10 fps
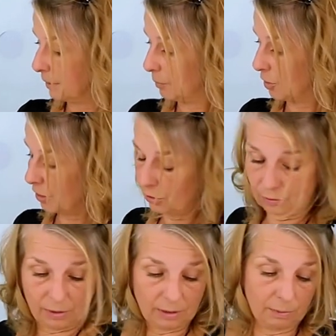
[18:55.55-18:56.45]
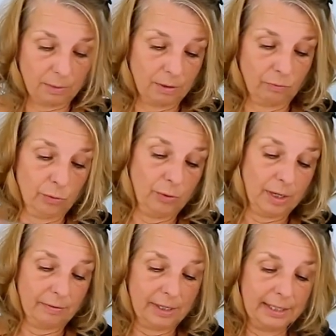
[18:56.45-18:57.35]
I'll just do this with a
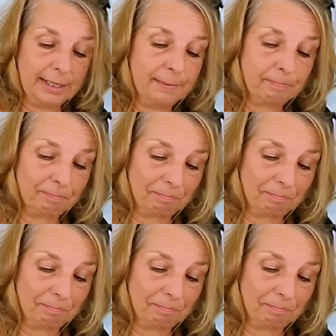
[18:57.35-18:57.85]
ruler really.